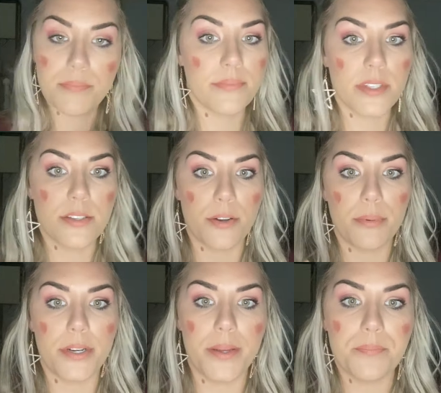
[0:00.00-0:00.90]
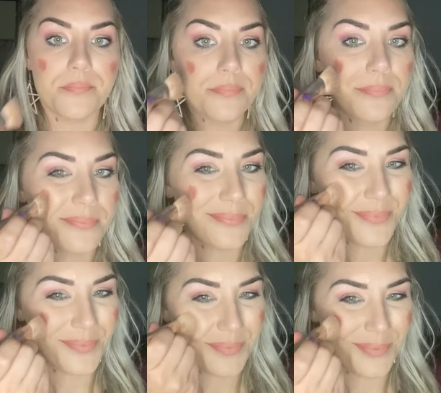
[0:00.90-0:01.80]
It's so pretty.
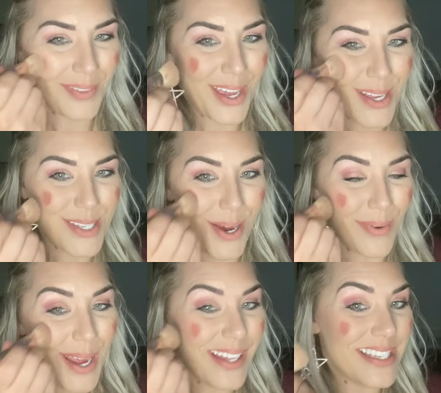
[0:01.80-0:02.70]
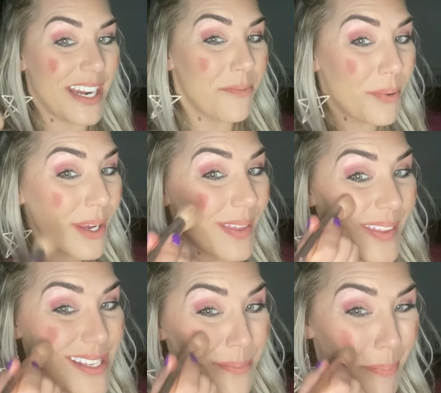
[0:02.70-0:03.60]
So instead of bringing
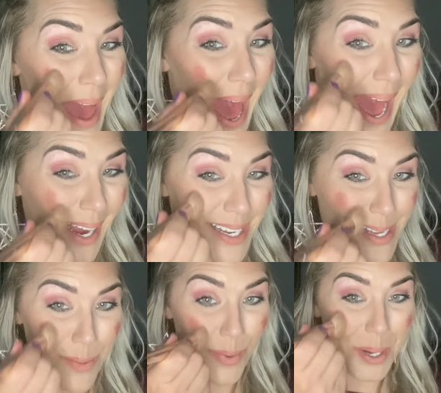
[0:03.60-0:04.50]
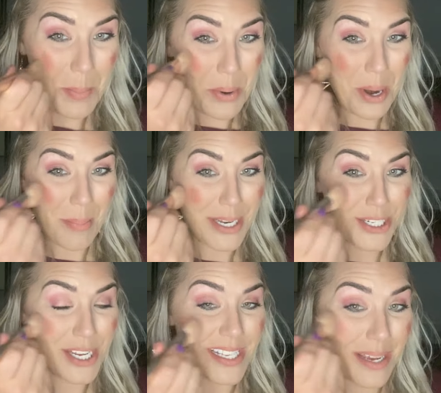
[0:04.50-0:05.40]
this back, because I want it more on my
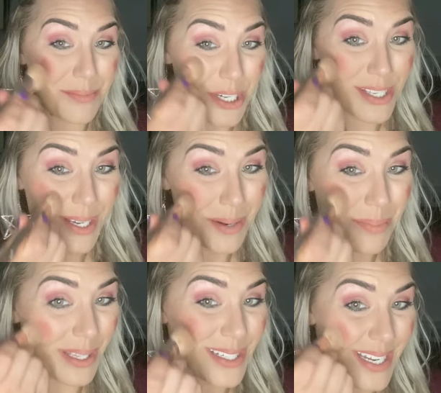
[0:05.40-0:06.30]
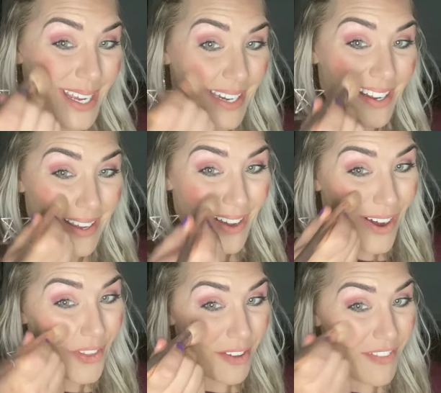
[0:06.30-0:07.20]
cheeks, I'm just gonna blend it
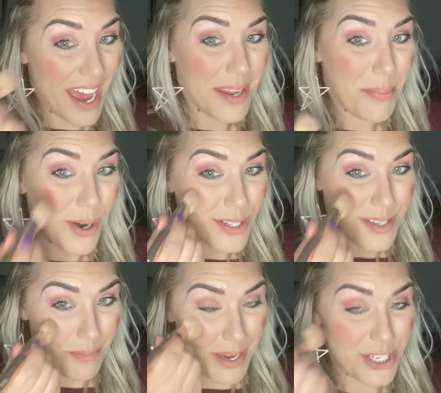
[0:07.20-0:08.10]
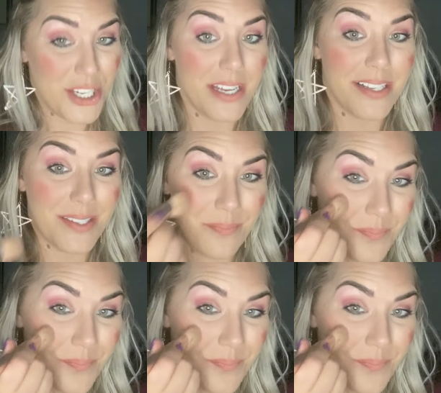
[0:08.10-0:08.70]
on the fatty parts of my cheeks.